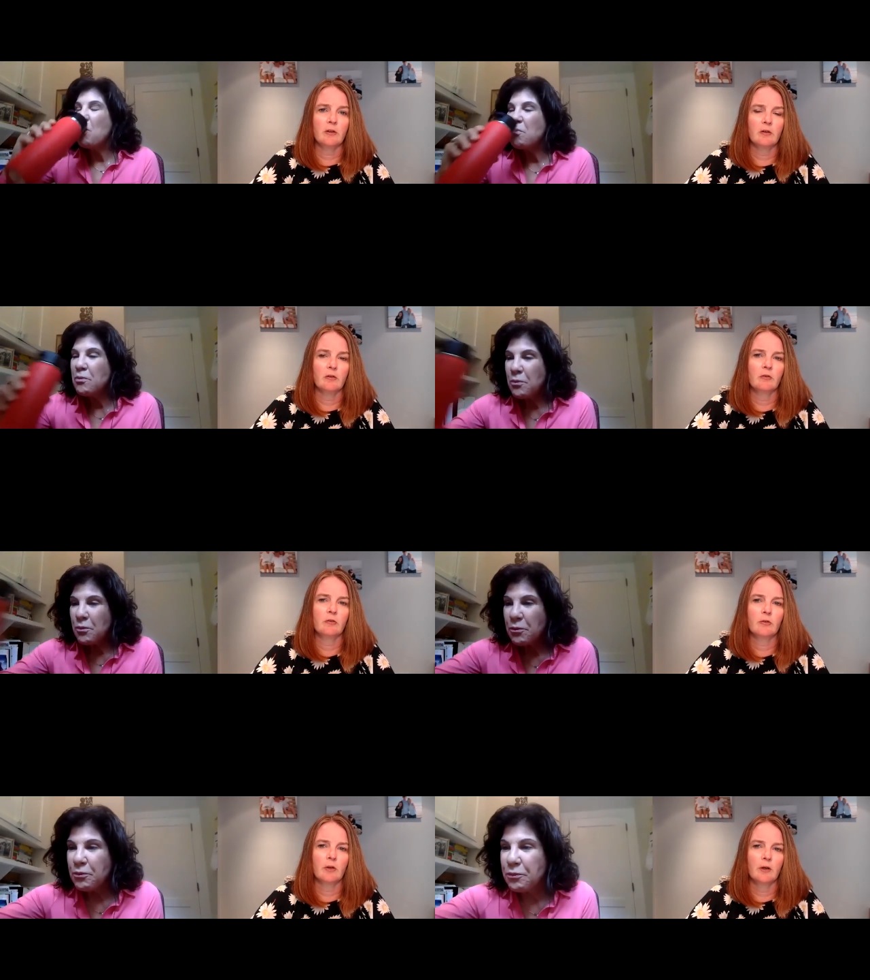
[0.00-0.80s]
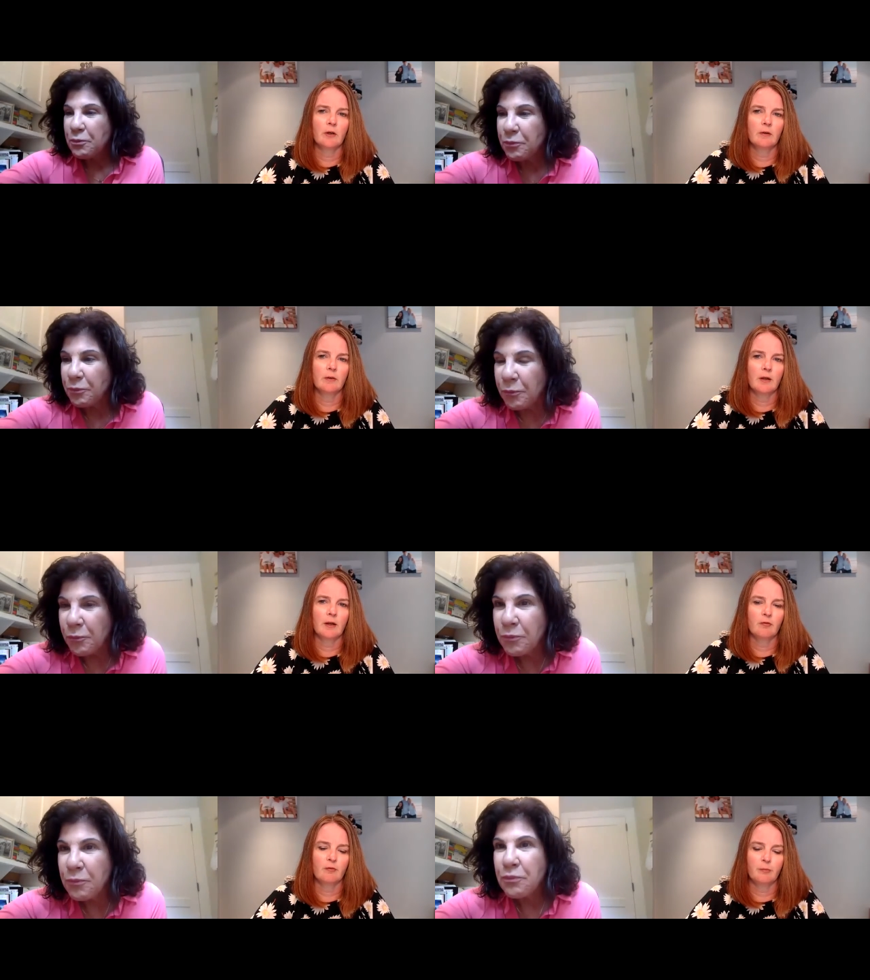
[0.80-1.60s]
Speaker 1: things uh, that
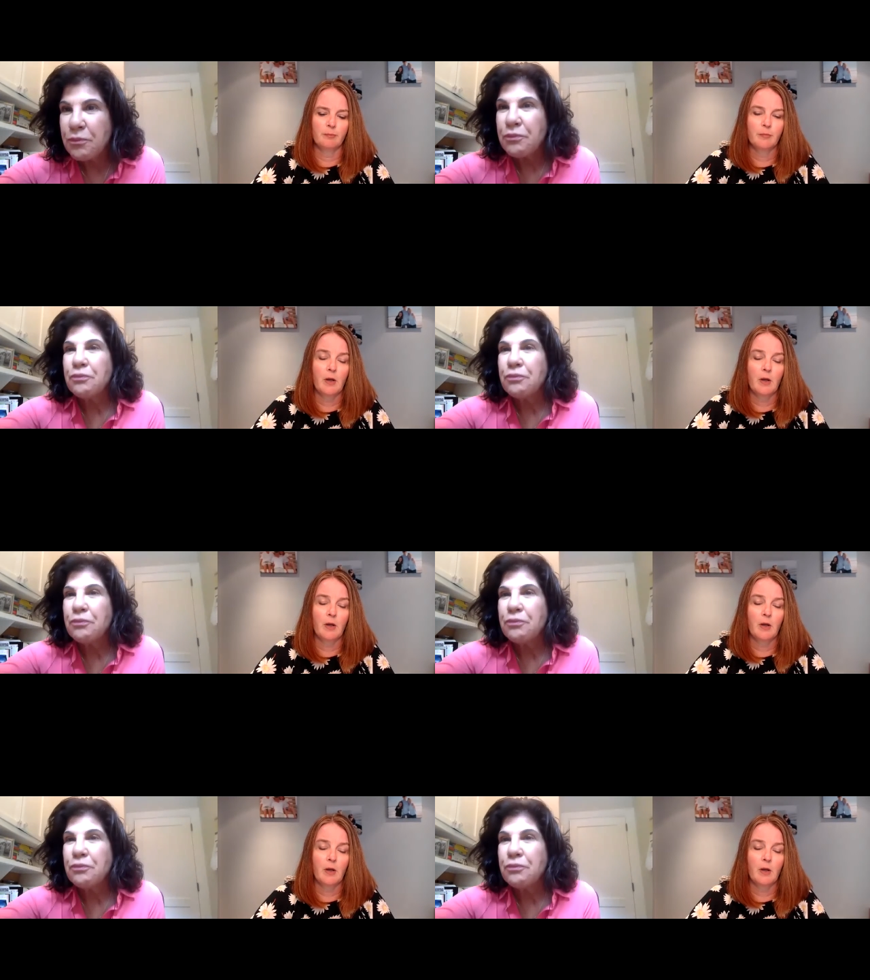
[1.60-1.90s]
have mm-hmm.